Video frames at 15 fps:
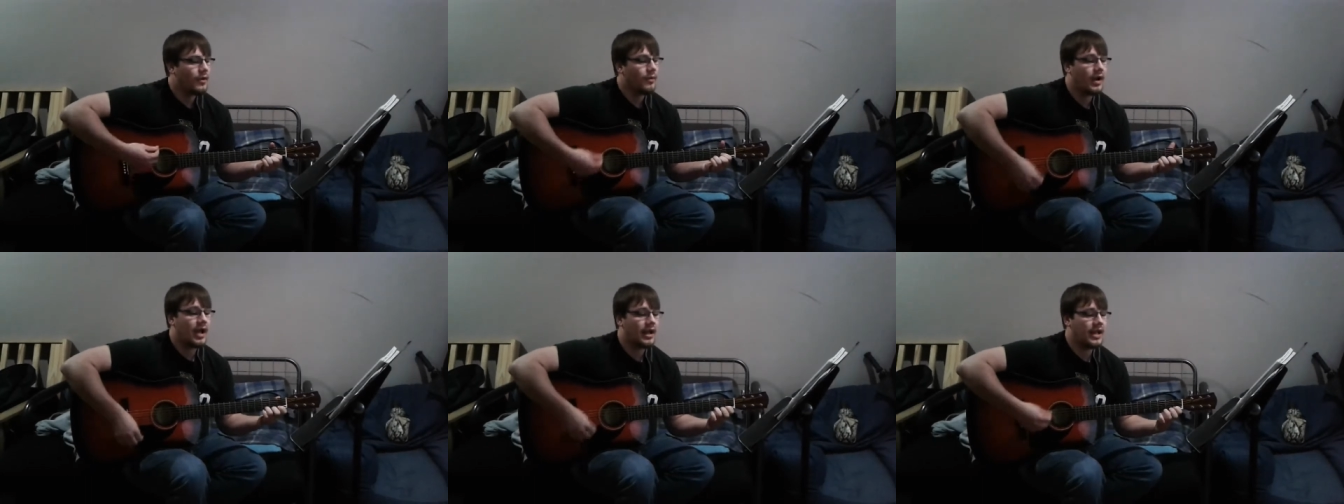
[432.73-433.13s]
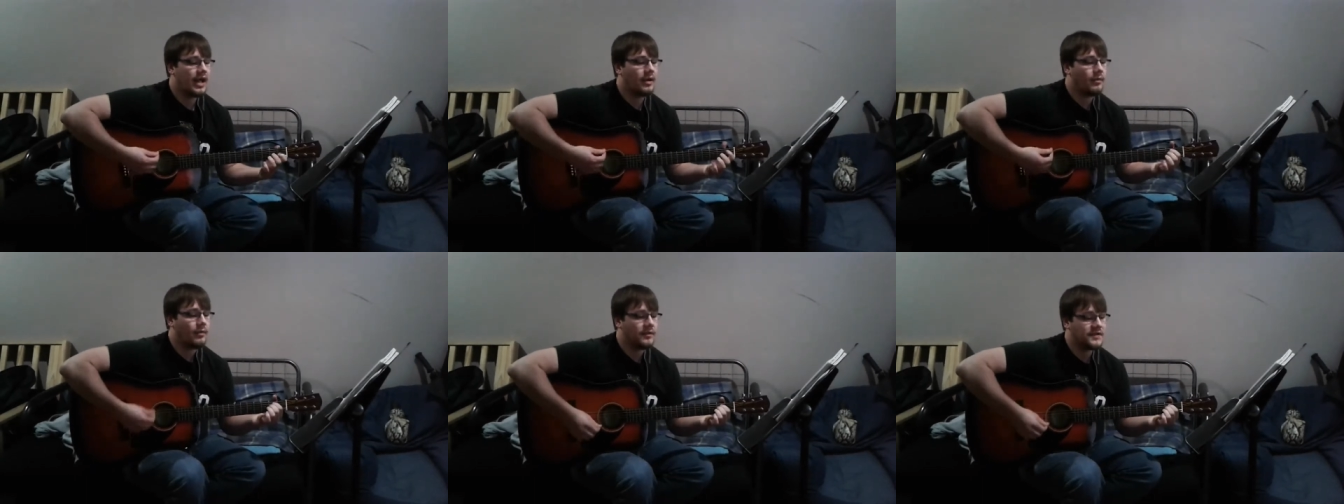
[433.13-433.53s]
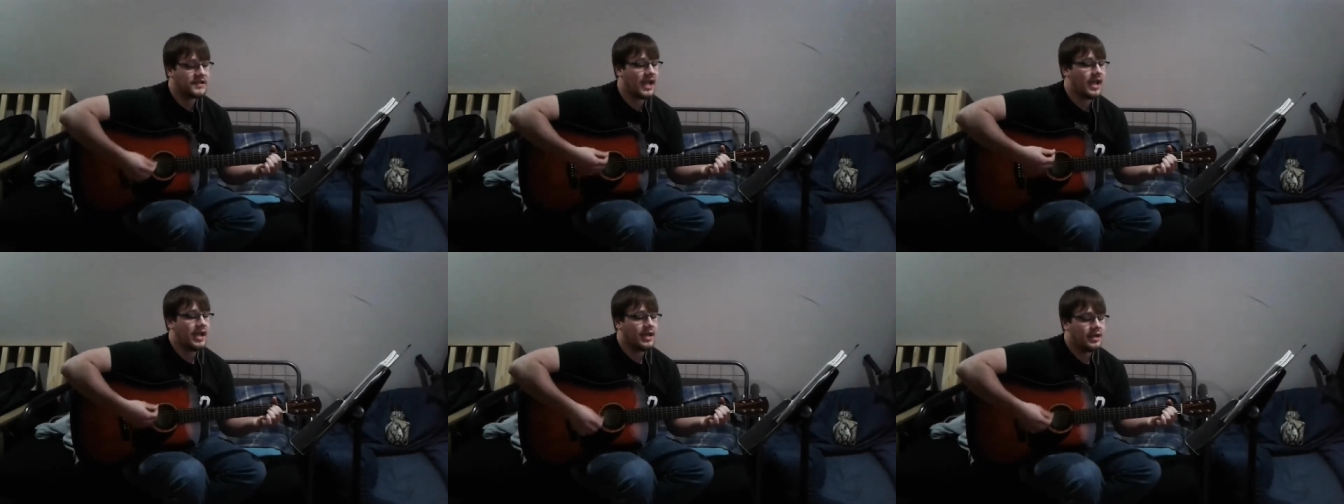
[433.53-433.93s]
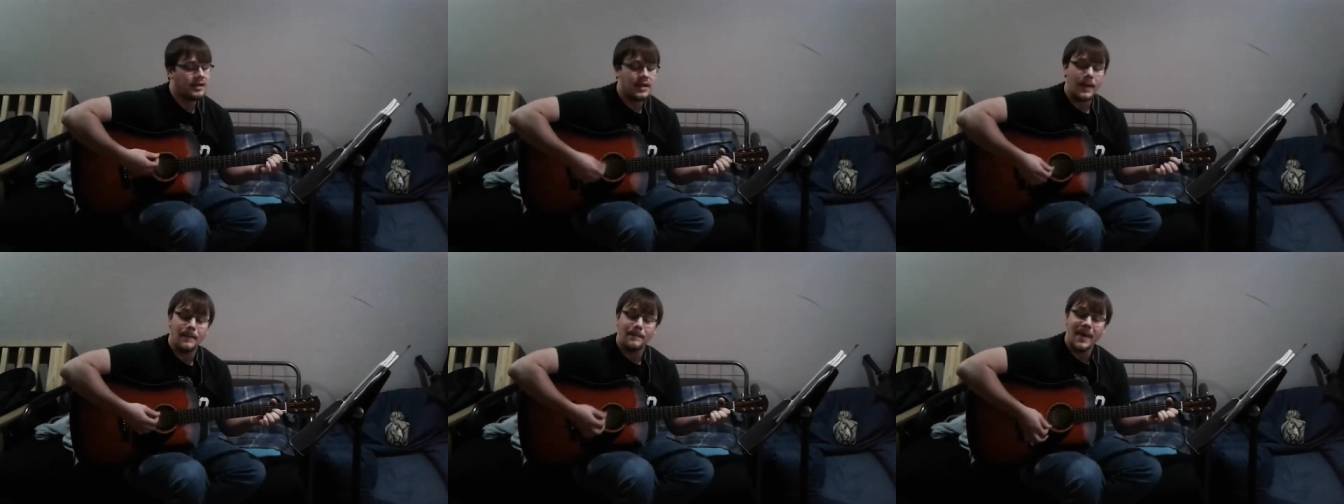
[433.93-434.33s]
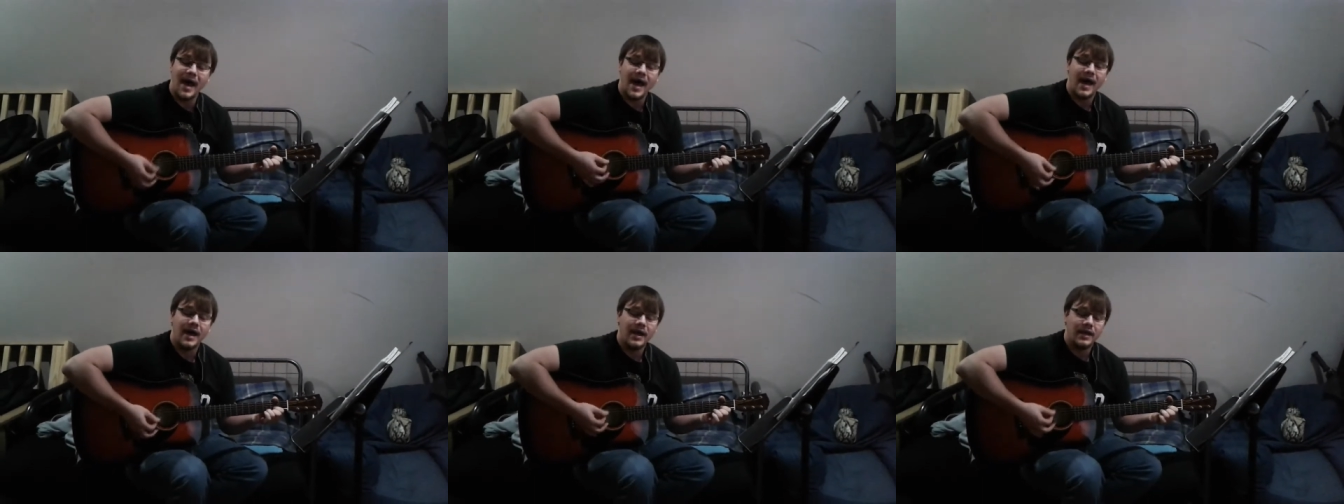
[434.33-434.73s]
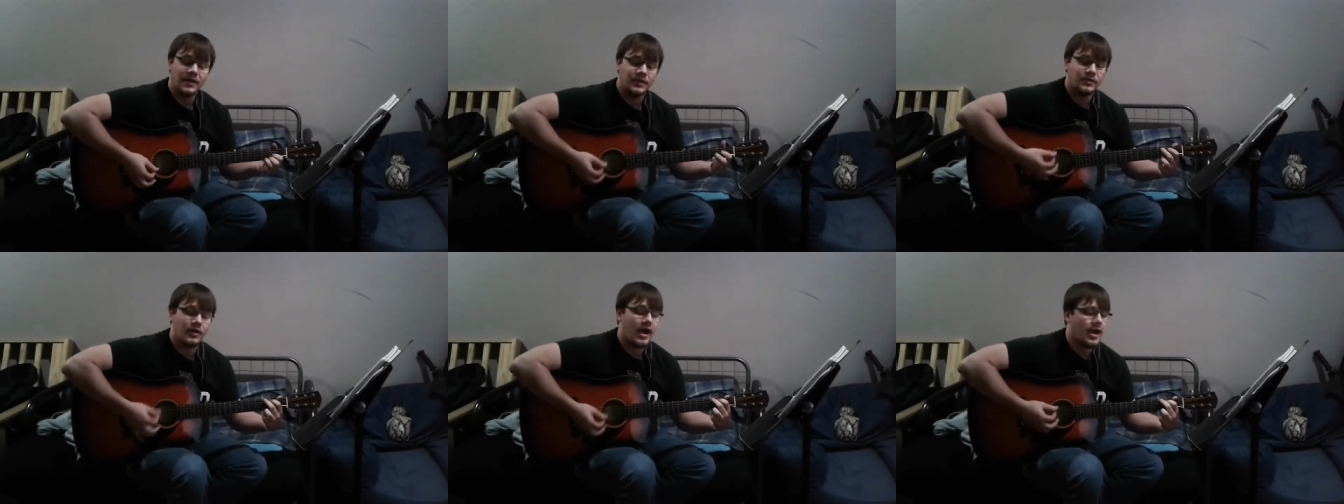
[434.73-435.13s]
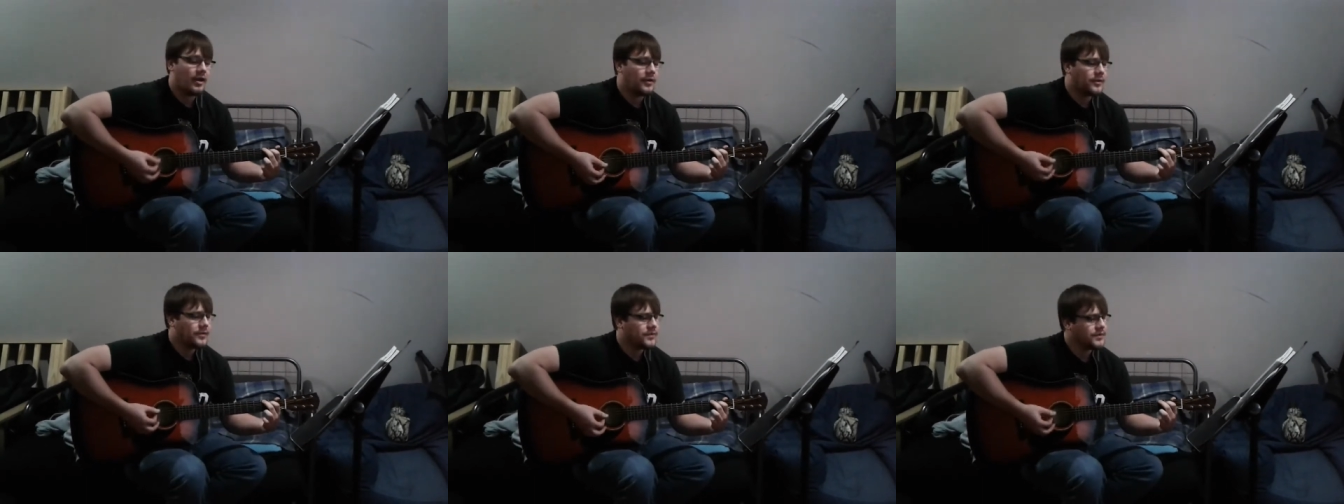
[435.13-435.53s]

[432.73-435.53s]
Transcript: well, I'll stand my ground,